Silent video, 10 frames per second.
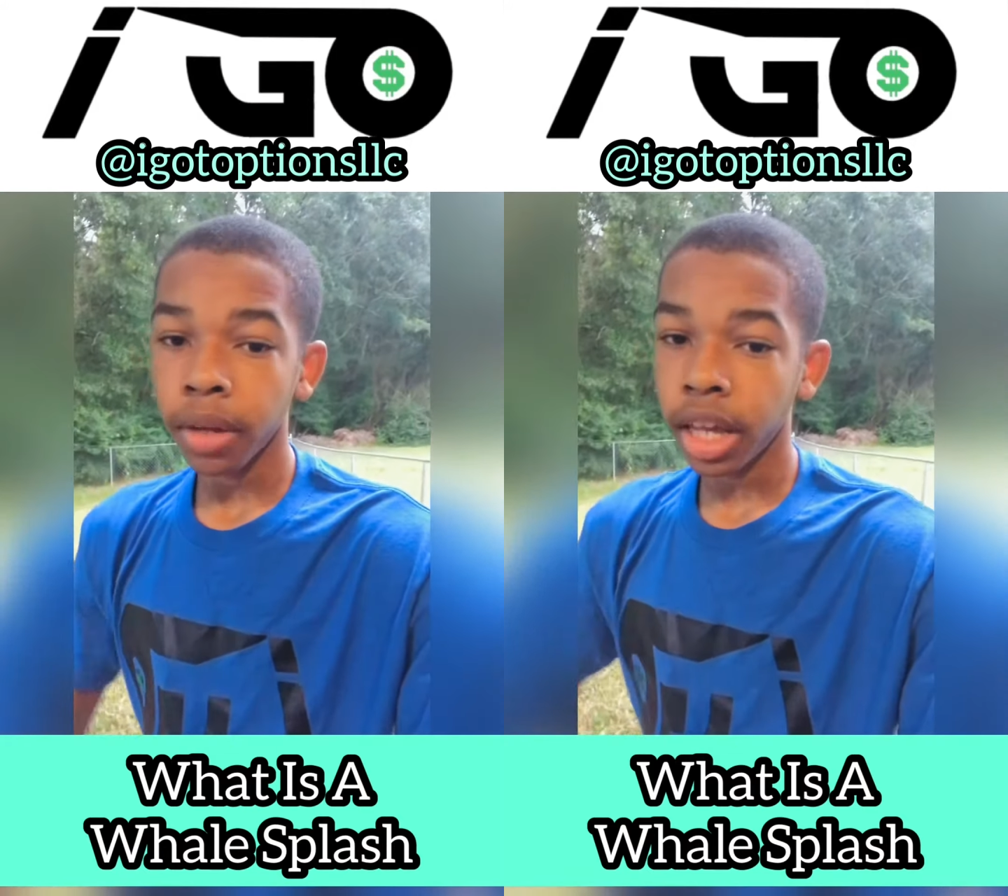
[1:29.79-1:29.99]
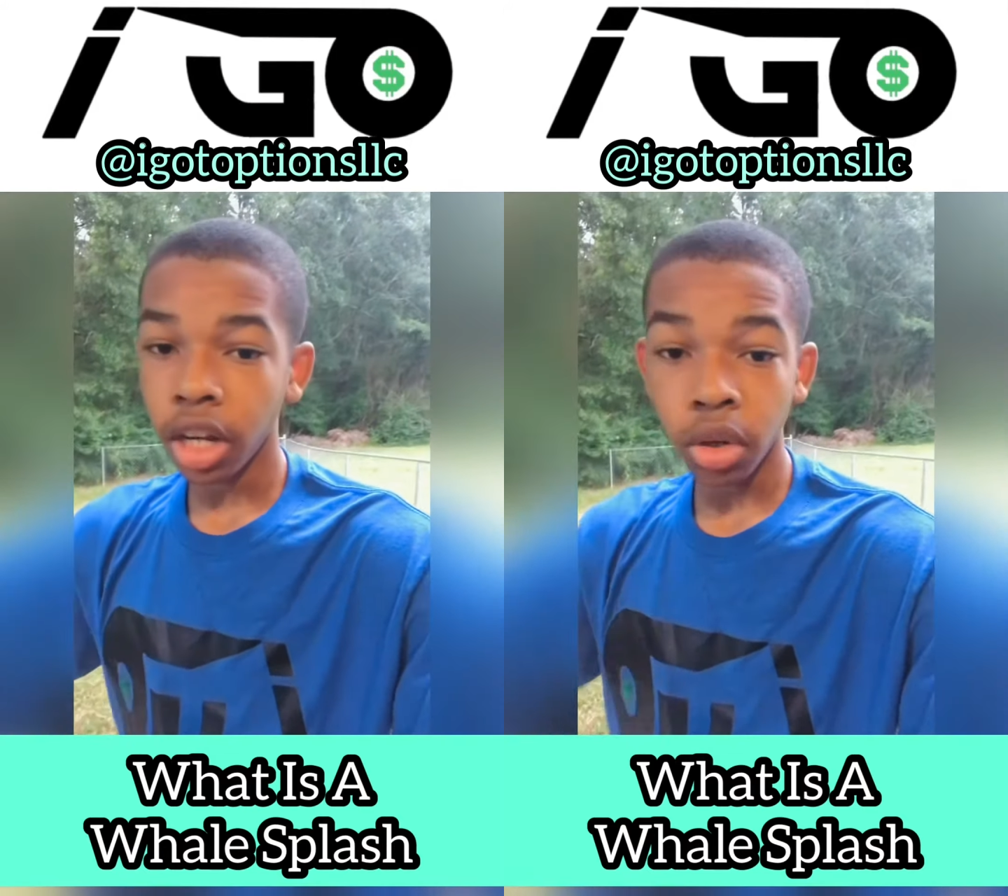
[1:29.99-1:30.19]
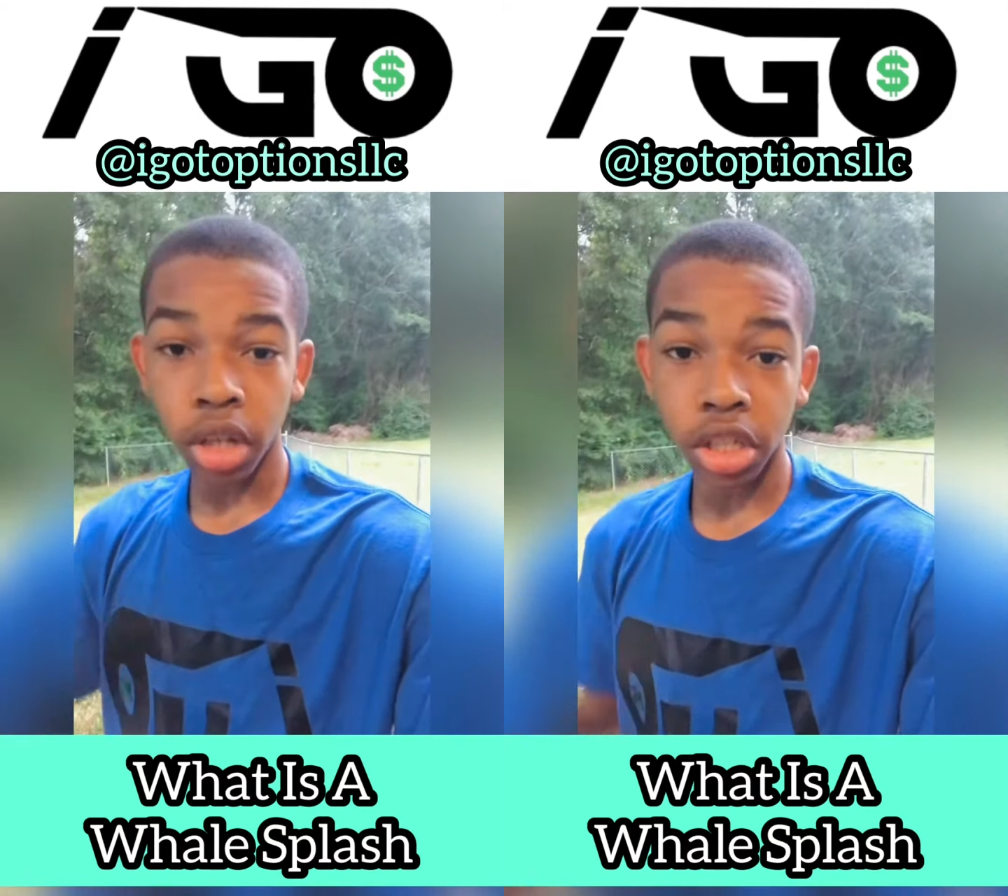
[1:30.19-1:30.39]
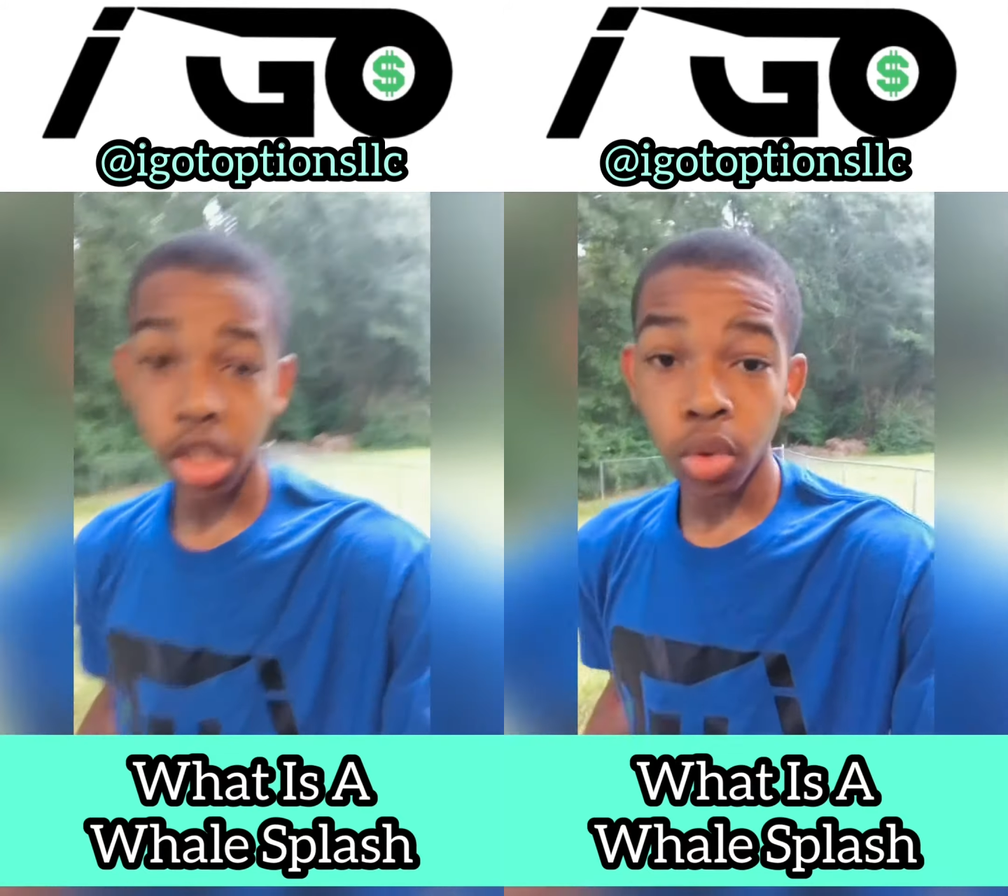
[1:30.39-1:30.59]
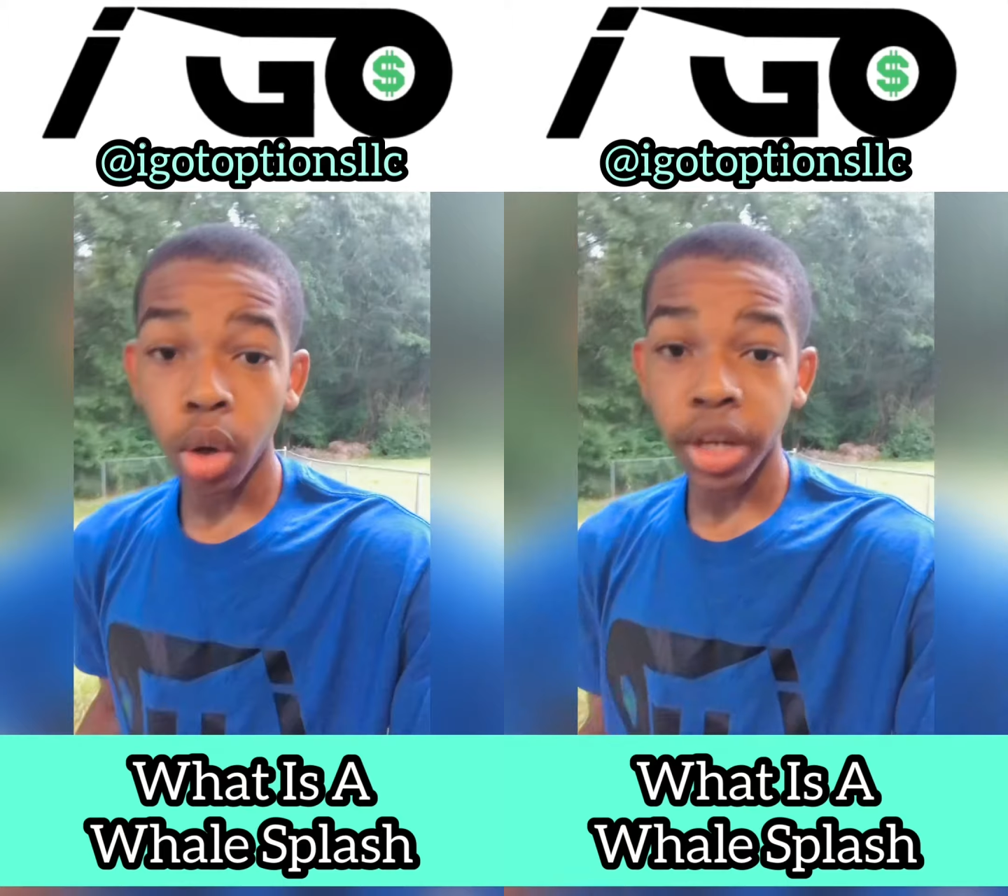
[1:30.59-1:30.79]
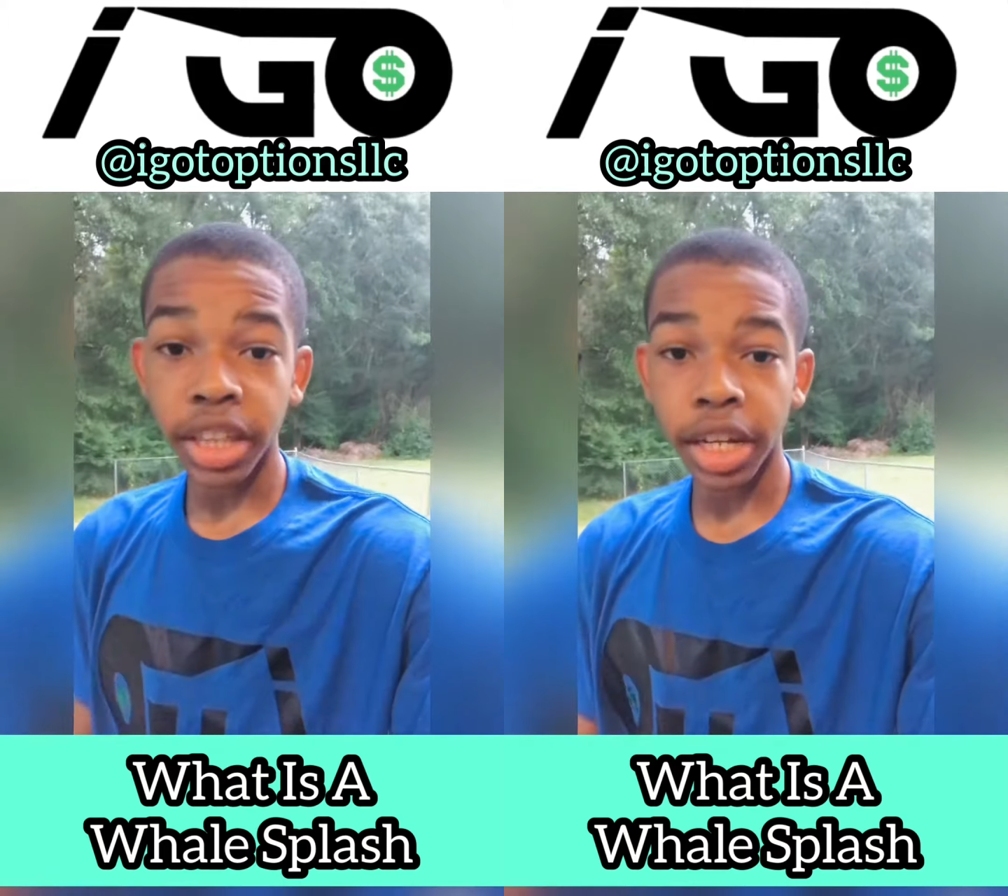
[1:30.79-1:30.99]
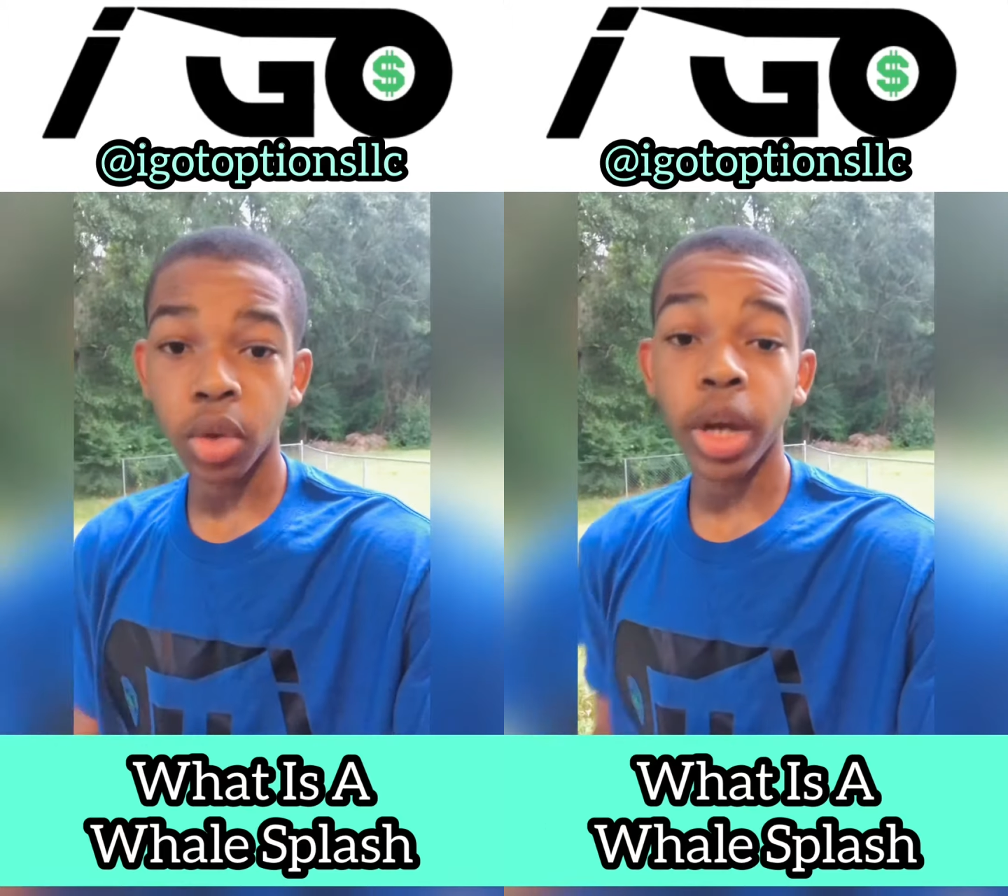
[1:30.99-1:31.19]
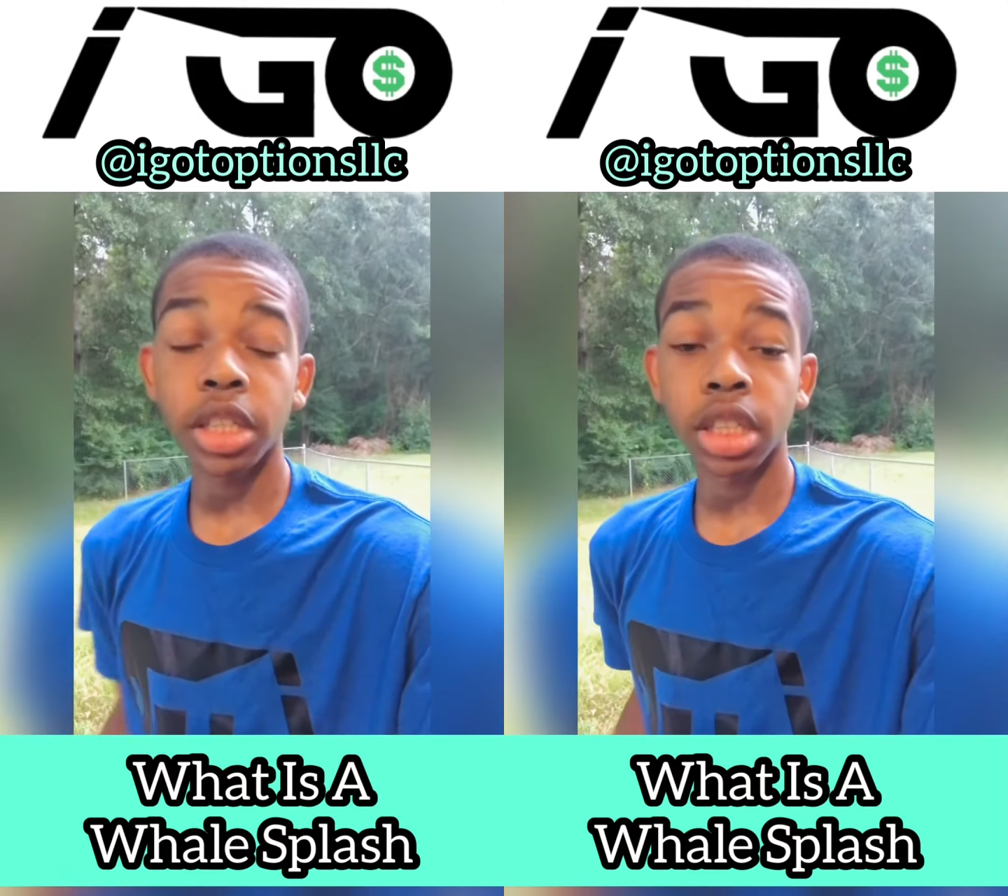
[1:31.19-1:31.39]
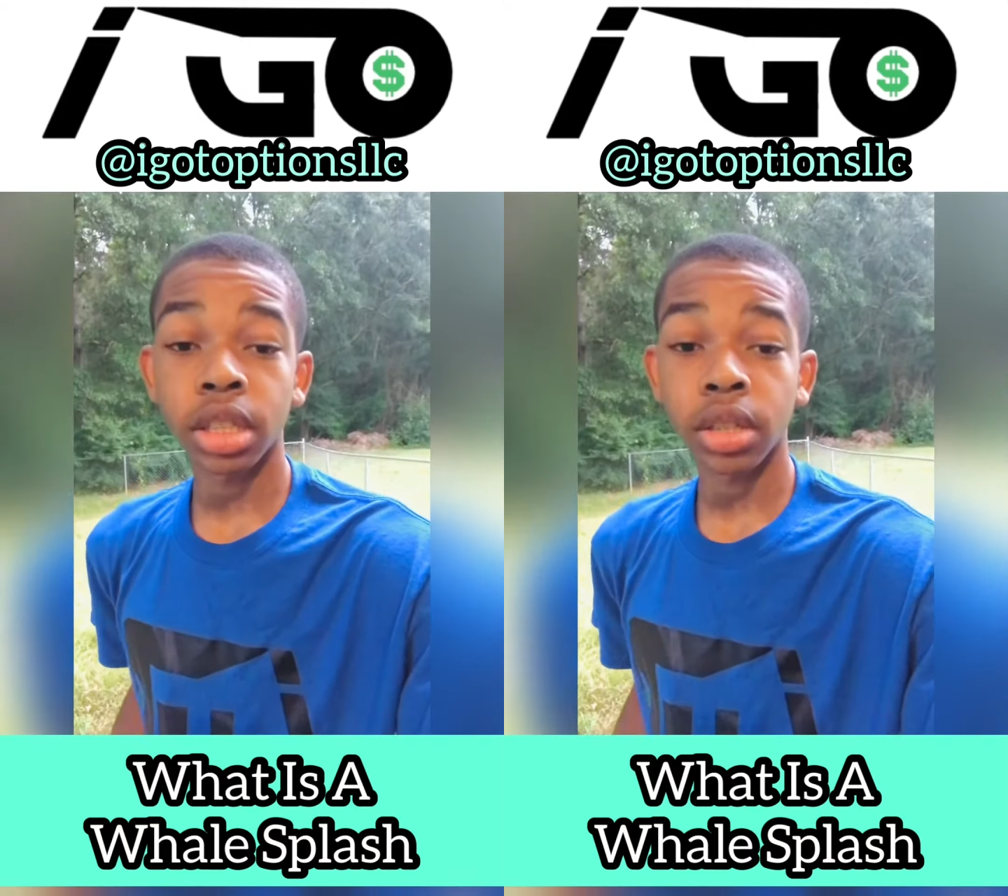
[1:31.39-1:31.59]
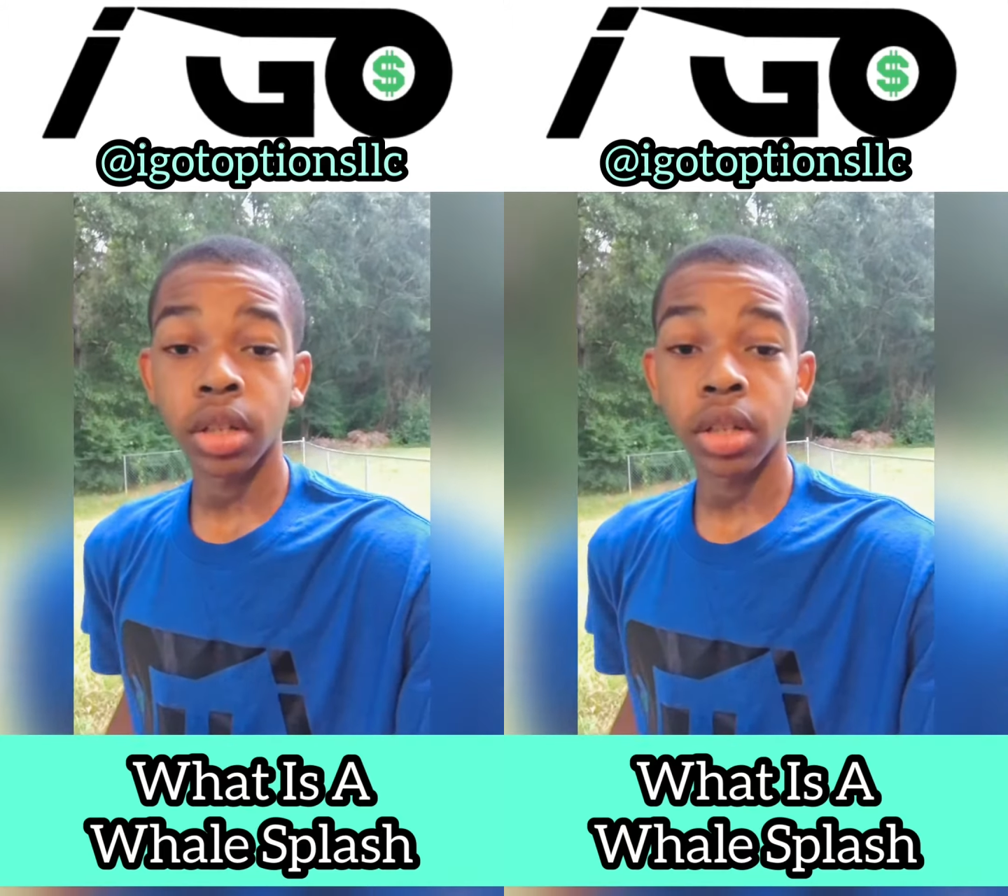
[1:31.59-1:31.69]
and it'll continue going in that direction.